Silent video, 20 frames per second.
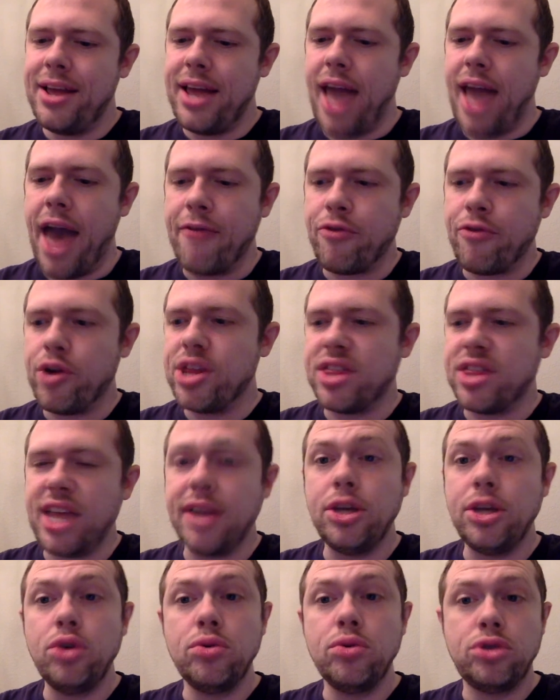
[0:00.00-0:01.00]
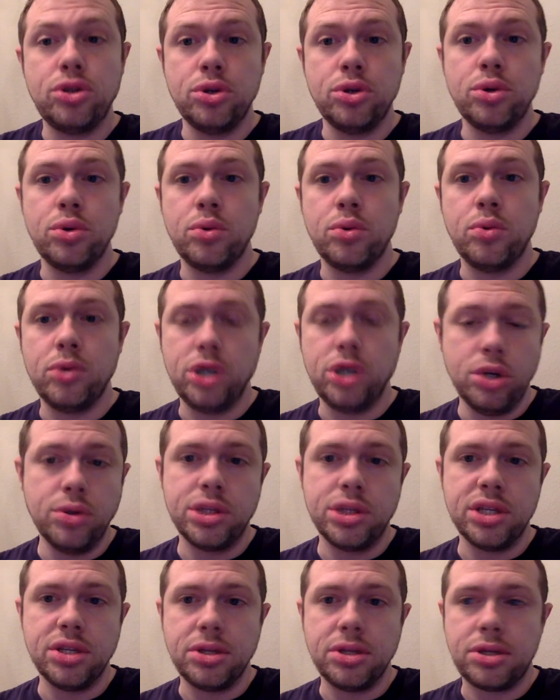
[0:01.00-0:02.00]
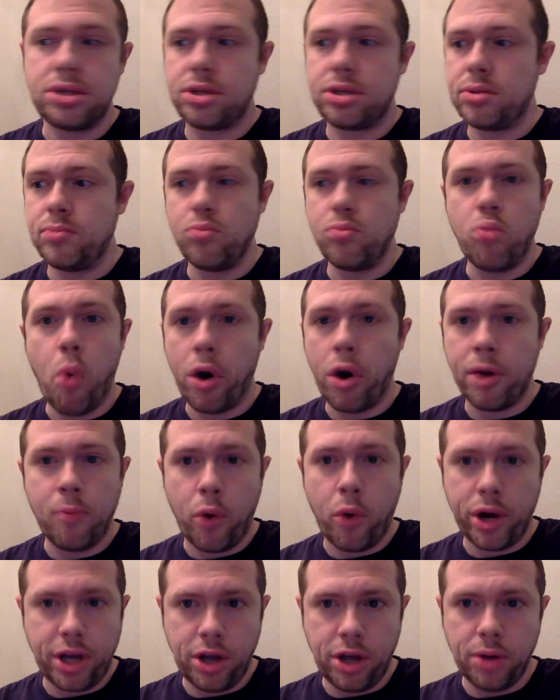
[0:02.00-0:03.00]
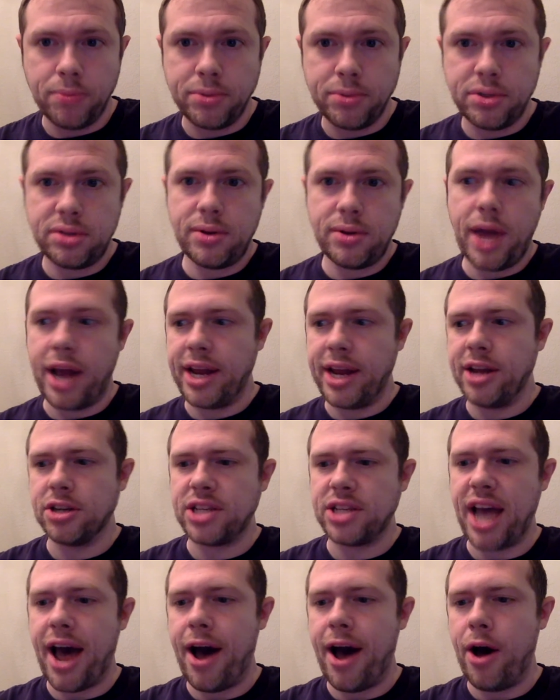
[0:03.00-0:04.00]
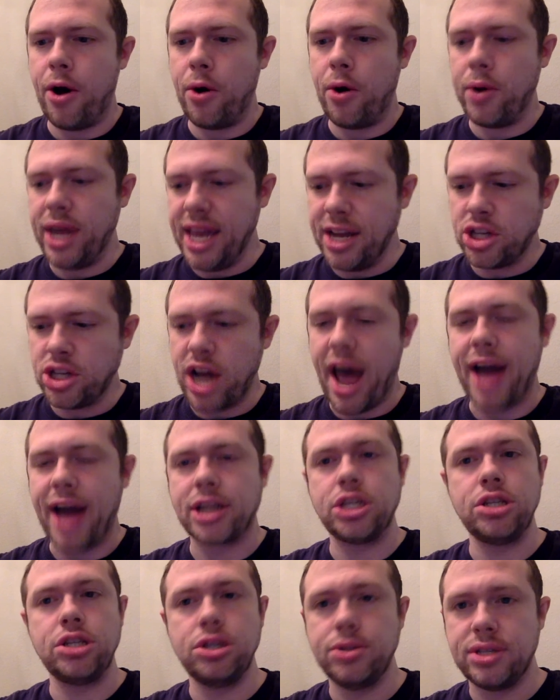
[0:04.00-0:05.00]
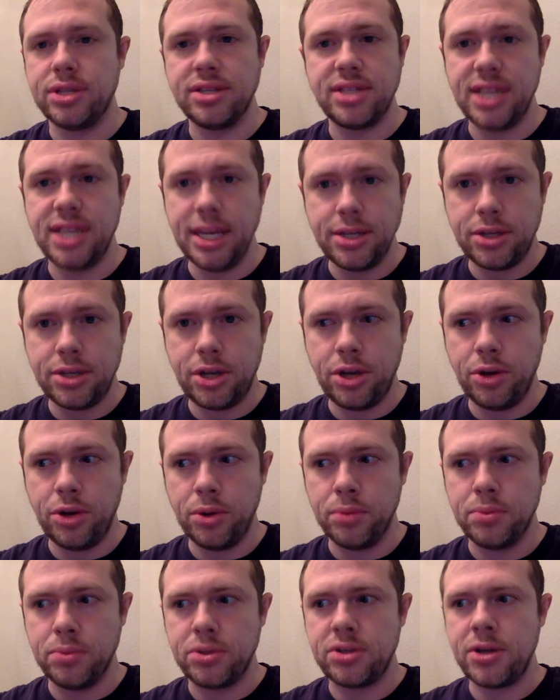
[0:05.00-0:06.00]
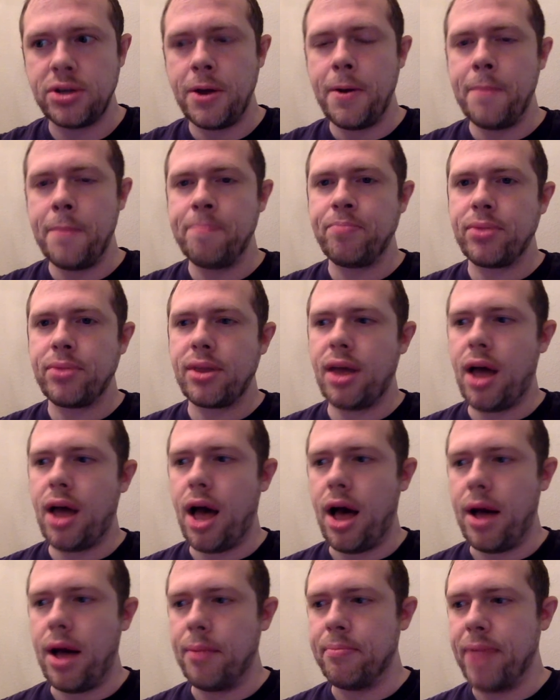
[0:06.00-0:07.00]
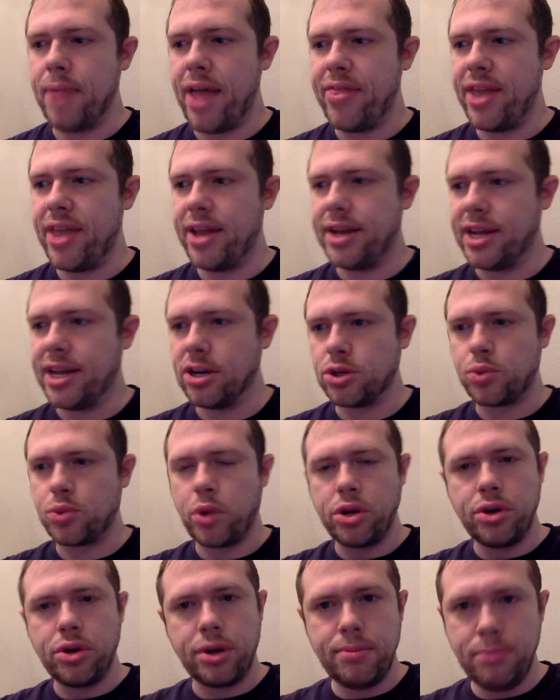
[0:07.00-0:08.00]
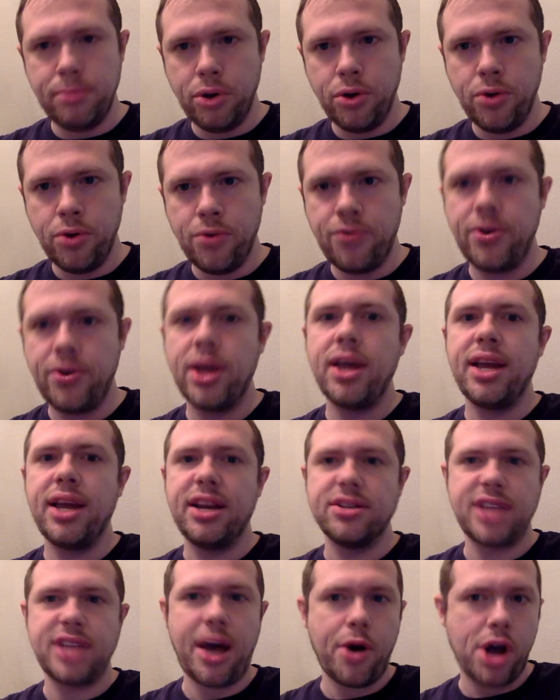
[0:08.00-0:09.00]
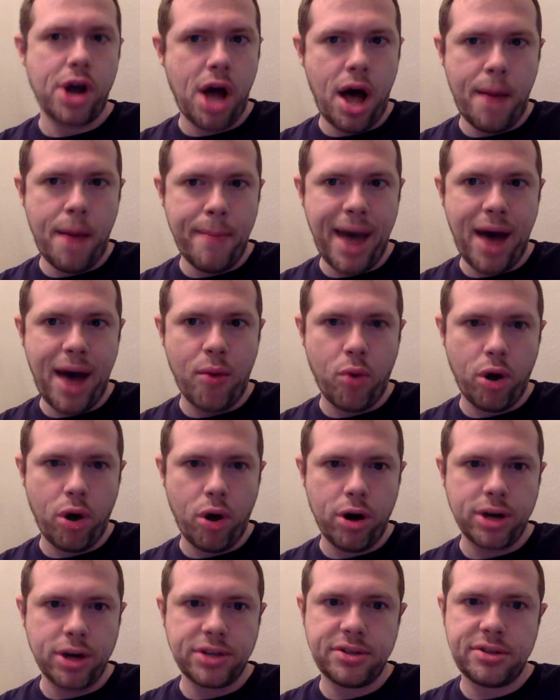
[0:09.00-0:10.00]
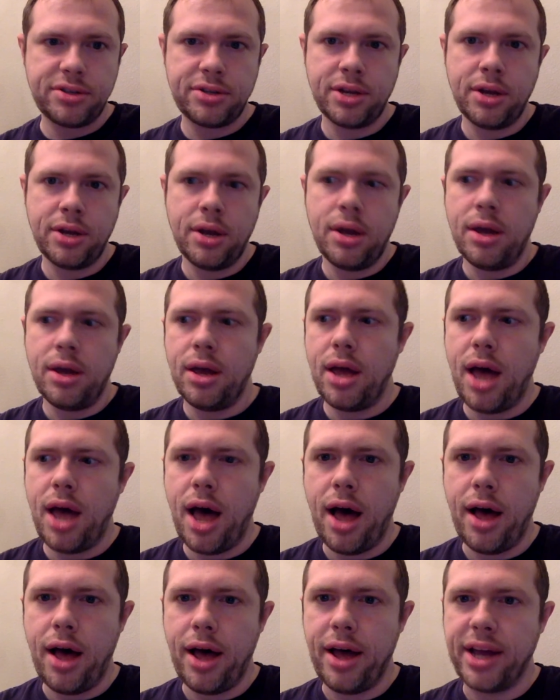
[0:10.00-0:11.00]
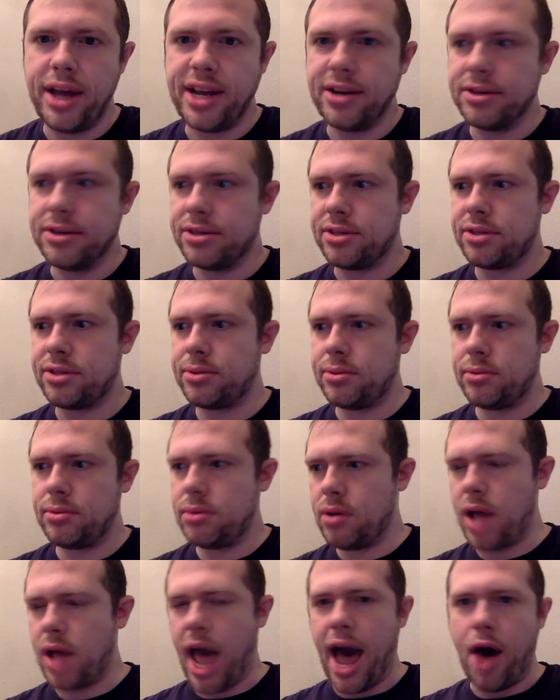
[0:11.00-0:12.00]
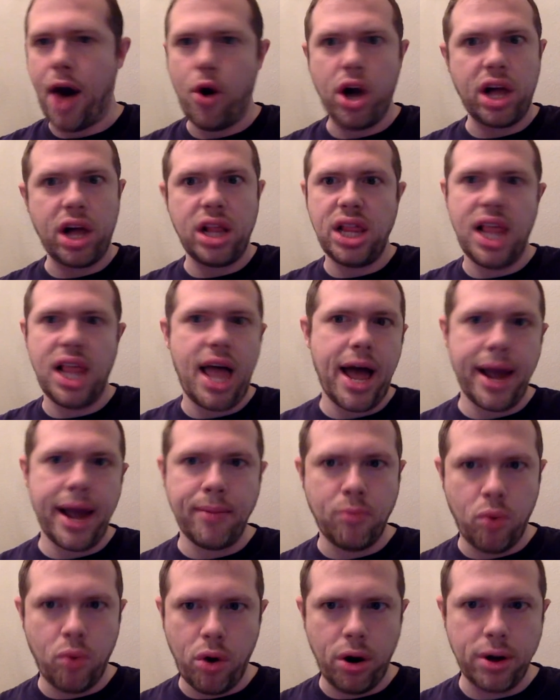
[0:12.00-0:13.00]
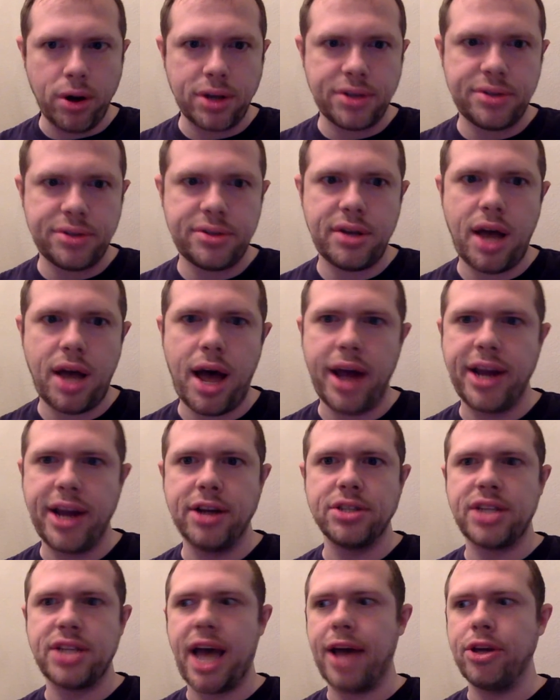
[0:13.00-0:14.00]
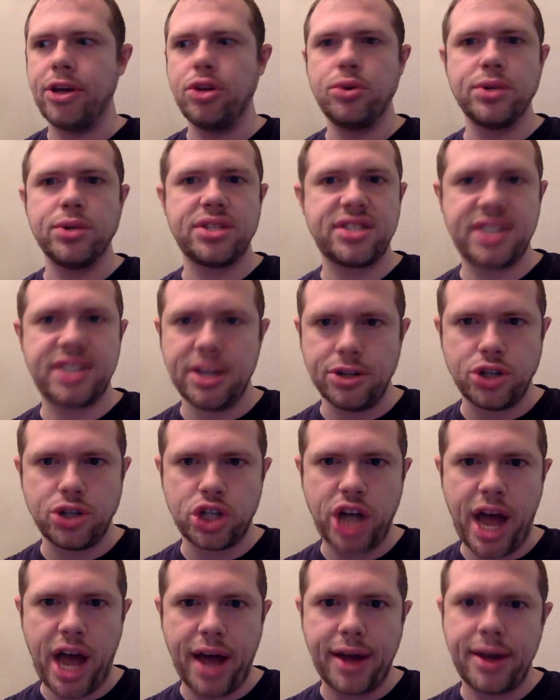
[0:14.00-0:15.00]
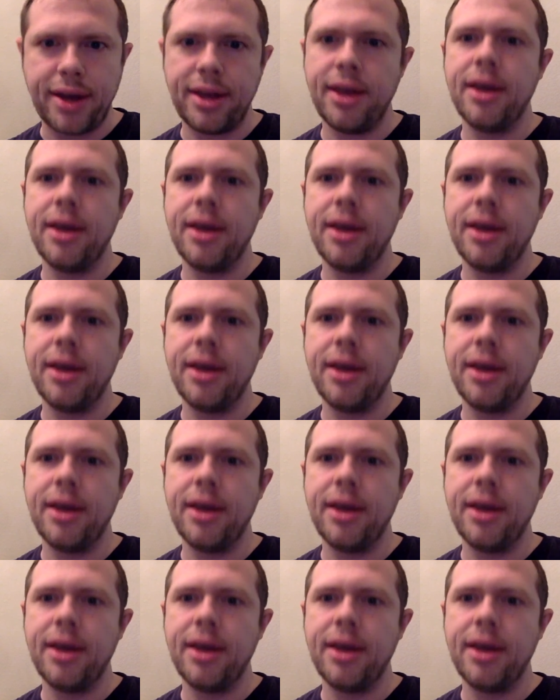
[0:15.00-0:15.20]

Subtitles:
everything you do uses 1 or more cubes. And here's how each action uses these cubes. And then here's where you can move. Here's how a combat works. Here's how a climb works. Here's how you do a skill check.